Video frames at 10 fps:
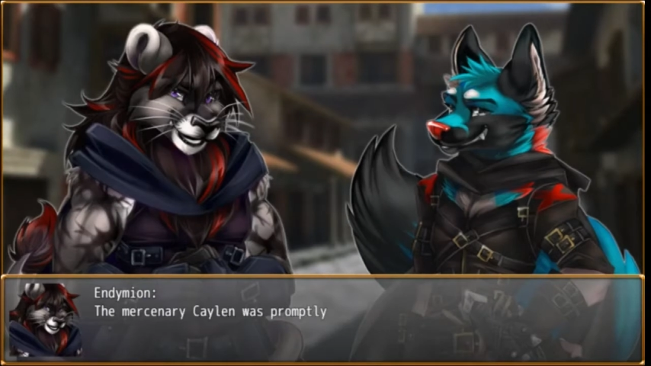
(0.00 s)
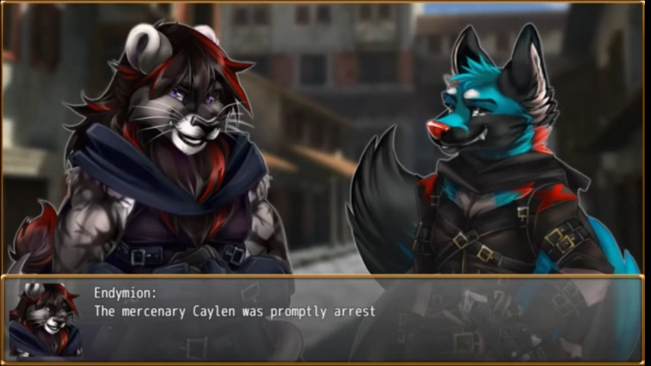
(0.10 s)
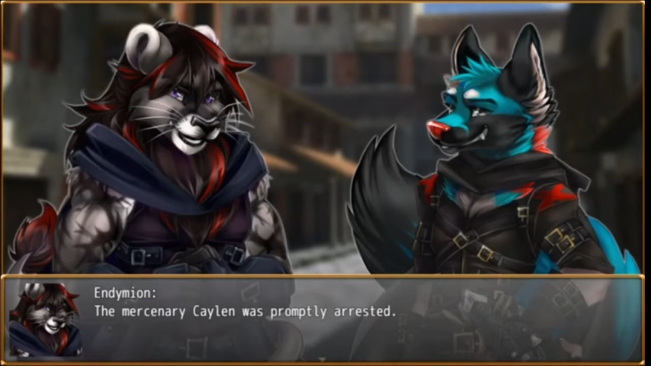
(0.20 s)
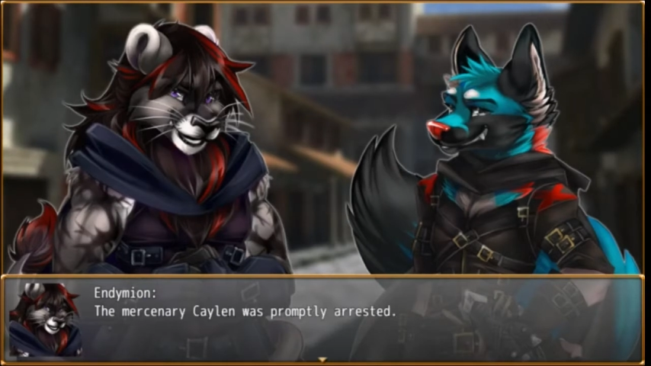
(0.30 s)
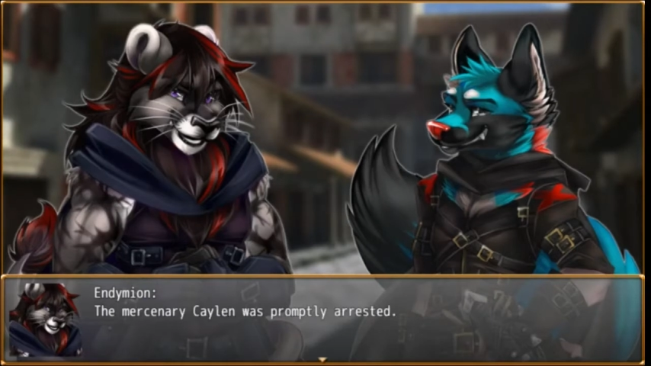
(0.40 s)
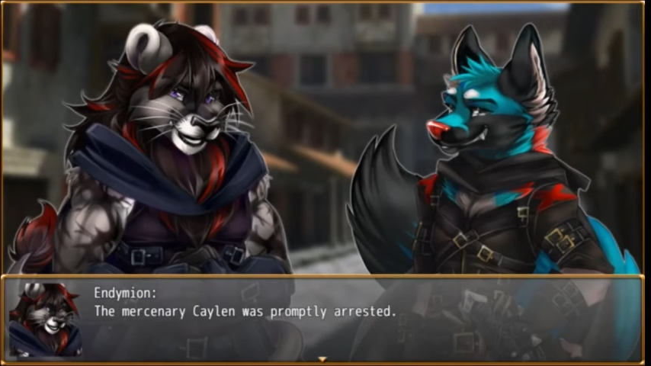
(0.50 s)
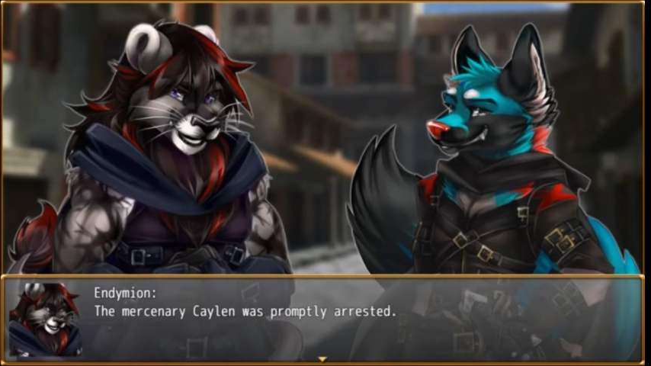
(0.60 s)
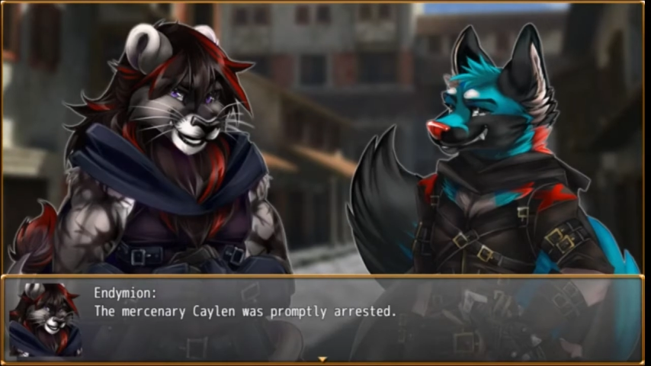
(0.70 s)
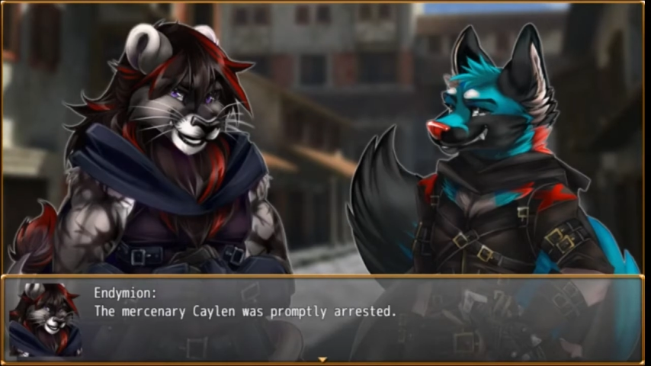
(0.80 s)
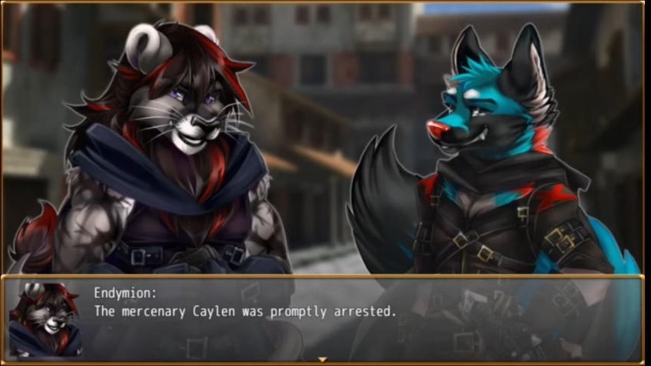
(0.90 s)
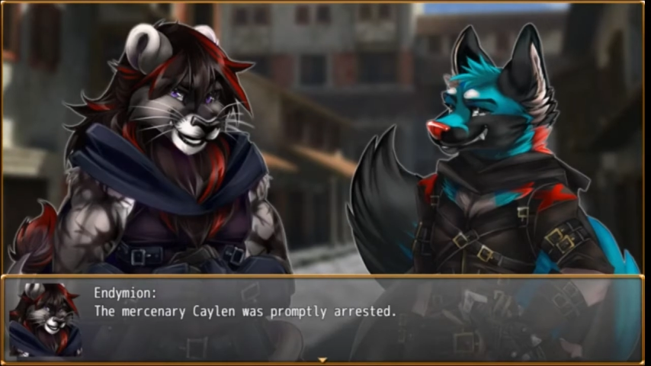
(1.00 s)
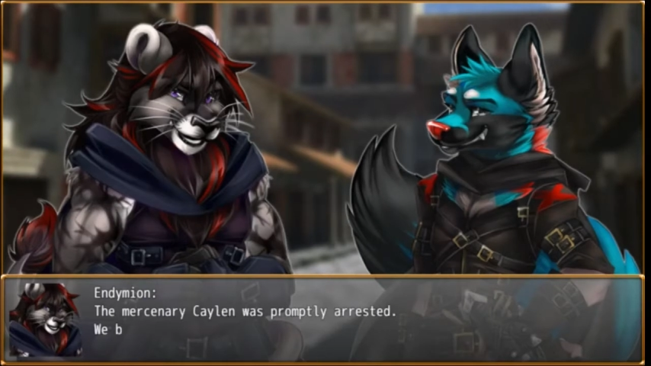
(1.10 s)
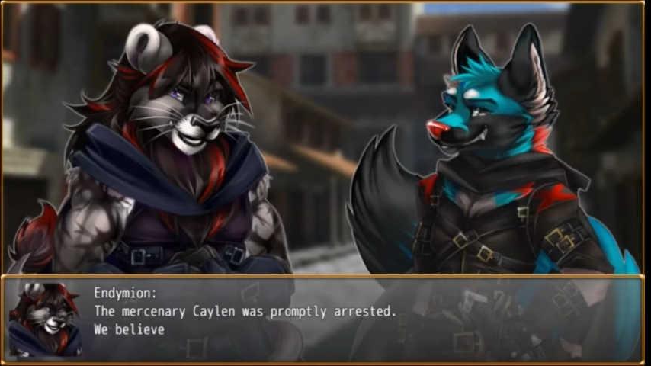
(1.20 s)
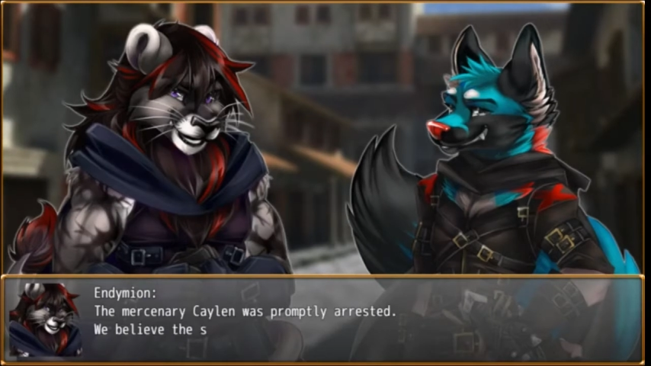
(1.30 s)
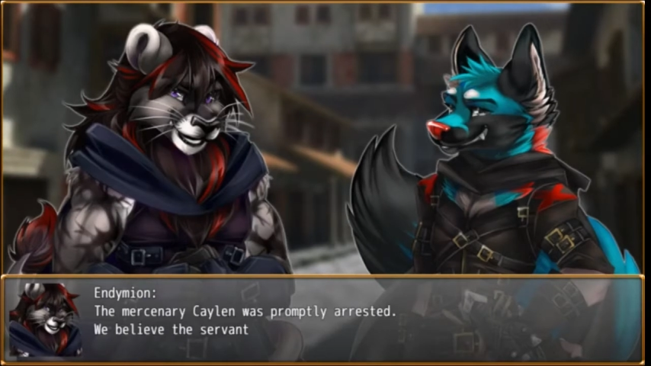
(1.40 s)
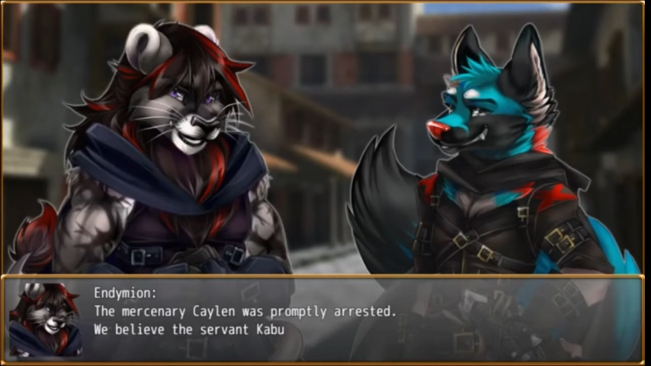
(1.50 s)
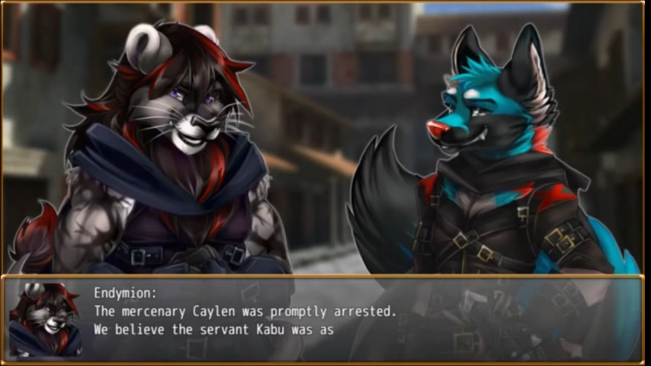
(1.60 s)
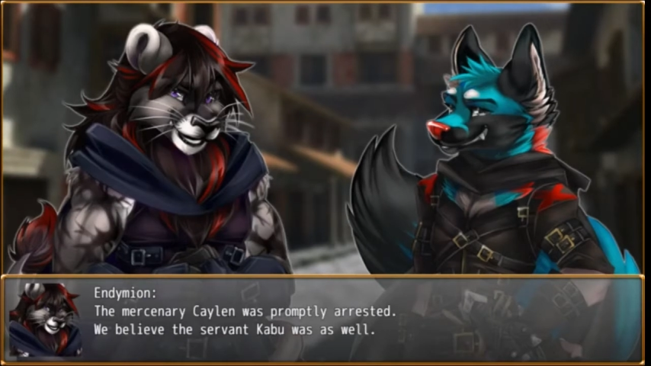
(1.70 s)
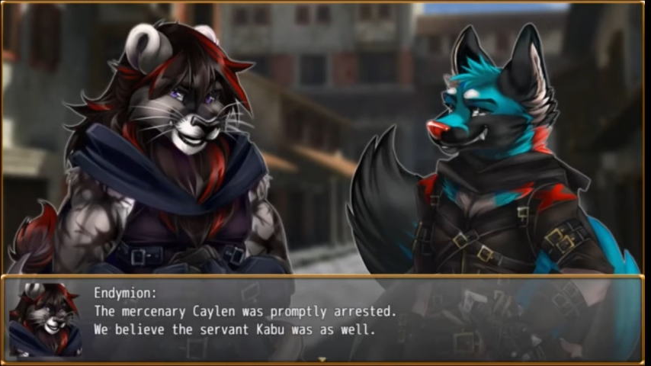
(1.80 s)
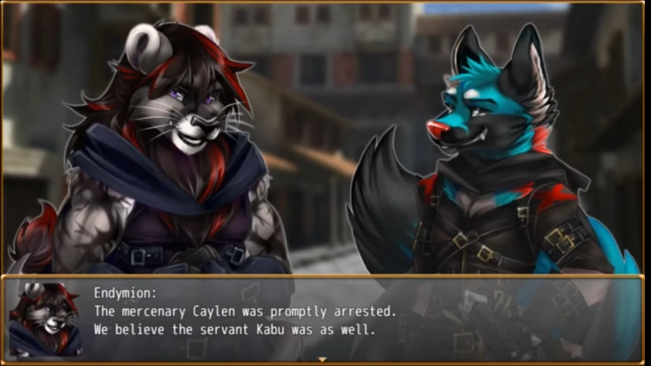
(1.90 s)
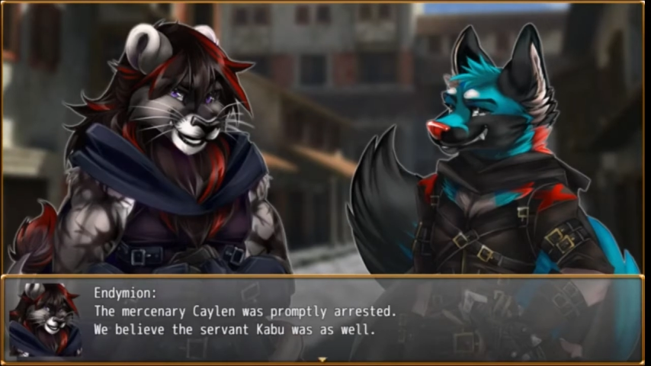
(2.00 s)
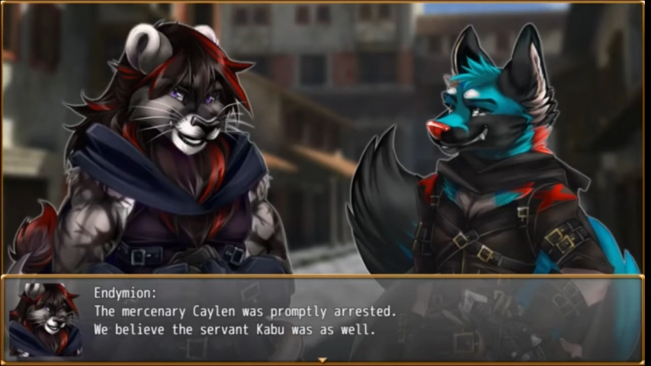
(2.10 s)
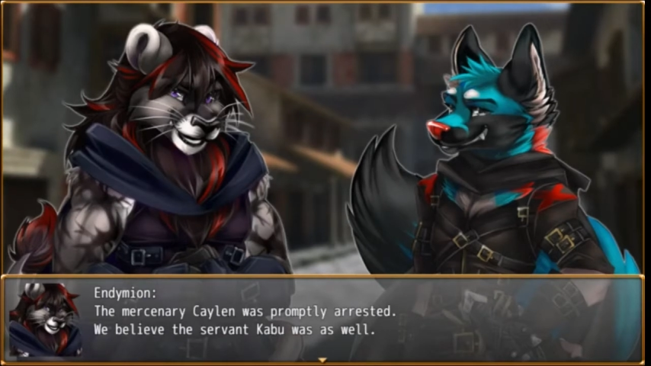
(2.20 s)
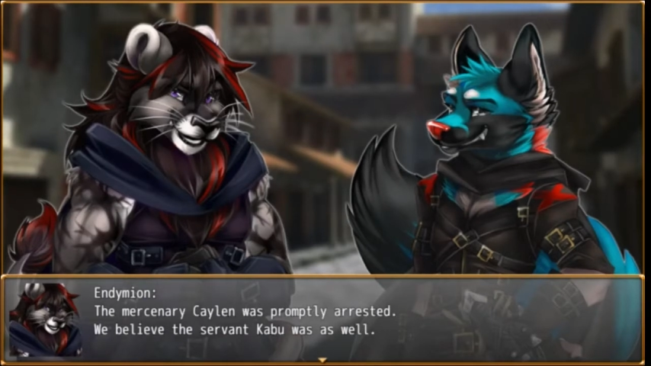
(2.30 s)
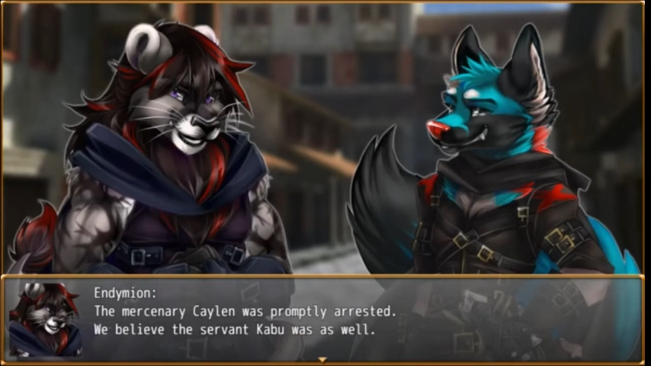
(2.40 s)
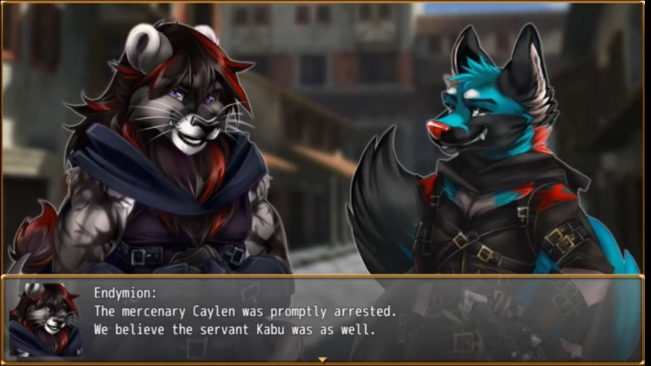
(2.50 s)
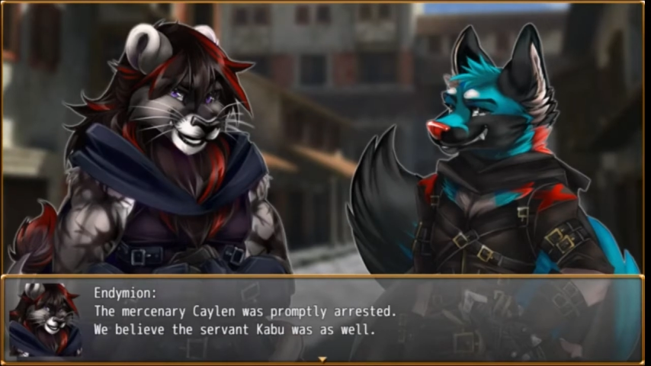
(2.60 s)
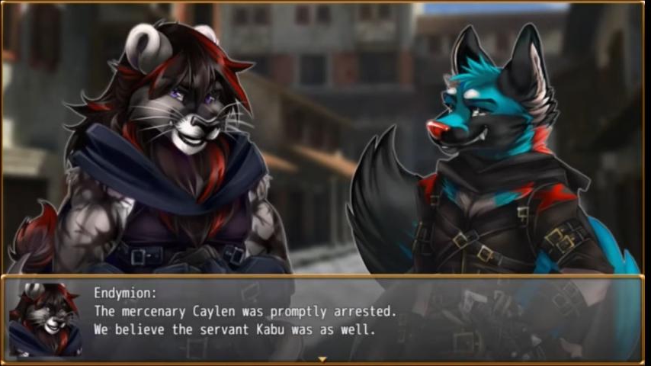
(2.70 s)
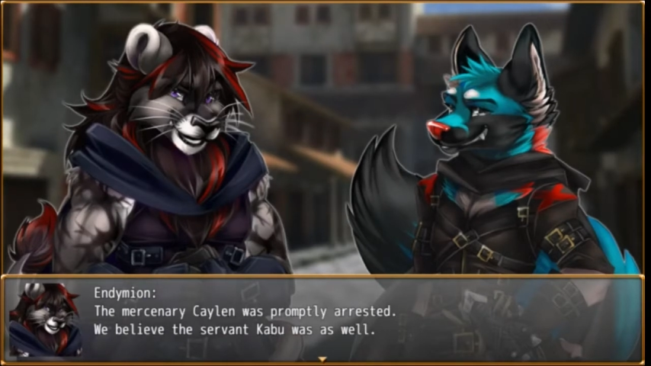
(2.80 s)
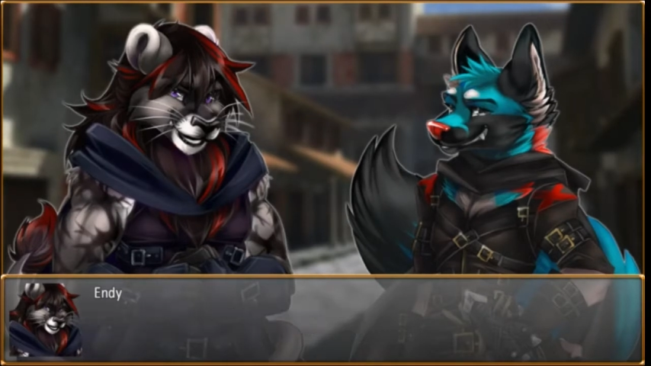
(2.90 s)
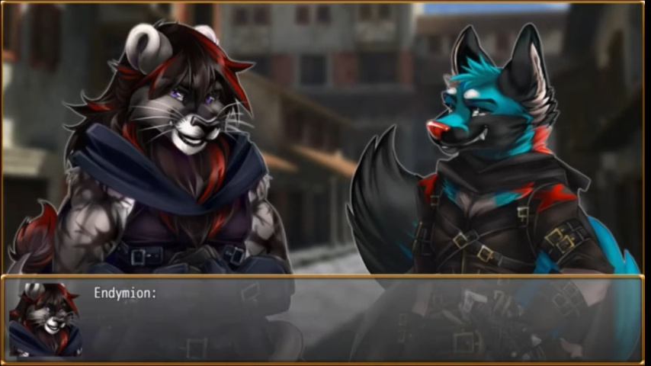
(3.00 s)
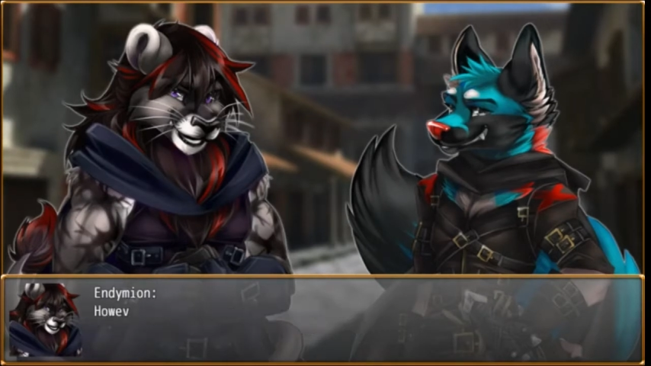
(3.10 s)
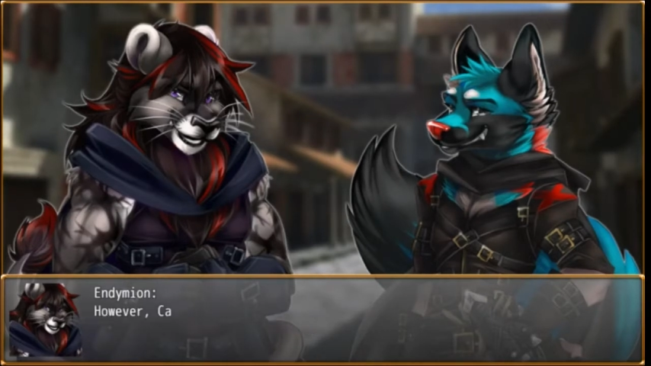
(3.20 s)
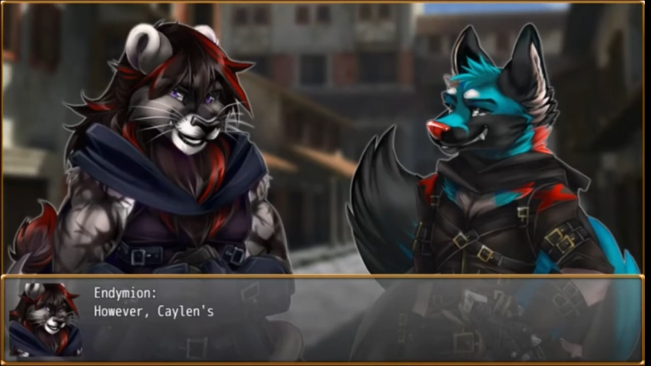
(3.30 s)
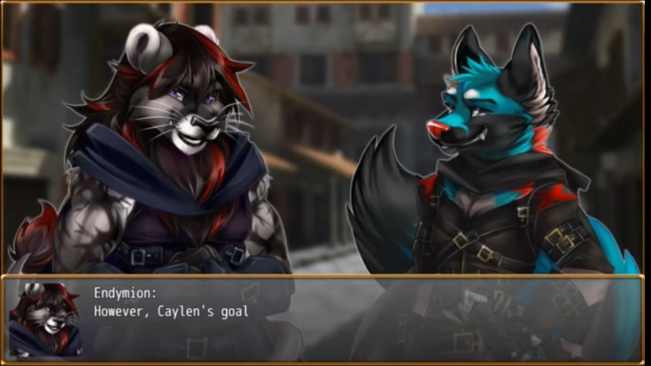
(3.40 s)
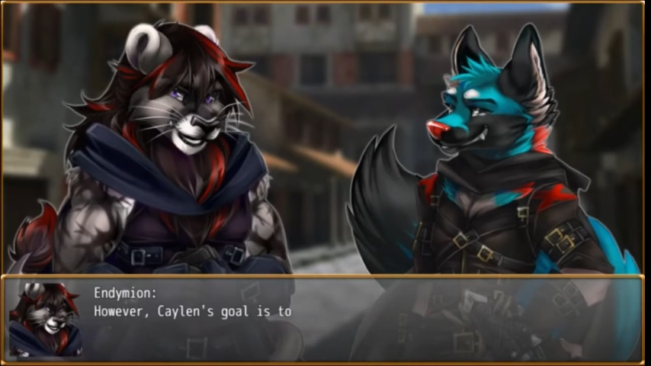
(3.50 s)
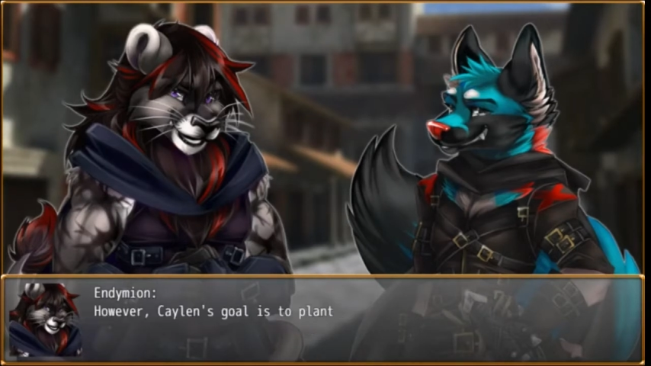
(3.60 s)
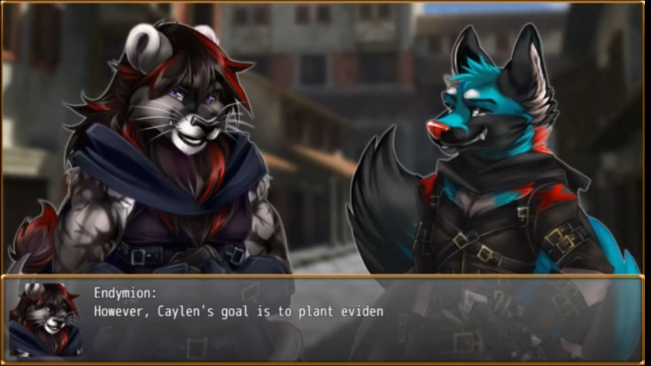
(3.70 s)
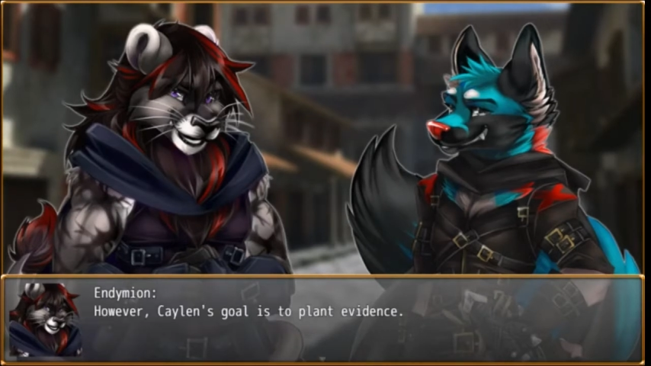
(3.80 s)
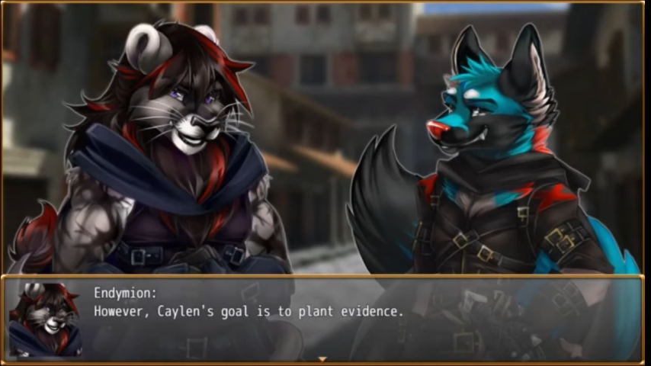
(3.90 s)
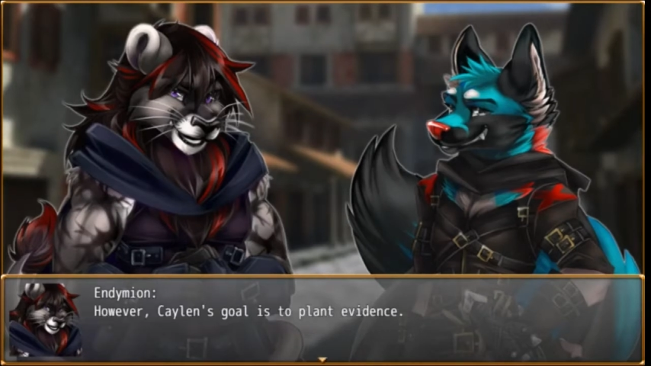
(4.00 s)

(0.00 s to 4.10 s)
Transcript: [unreadable: no face in view]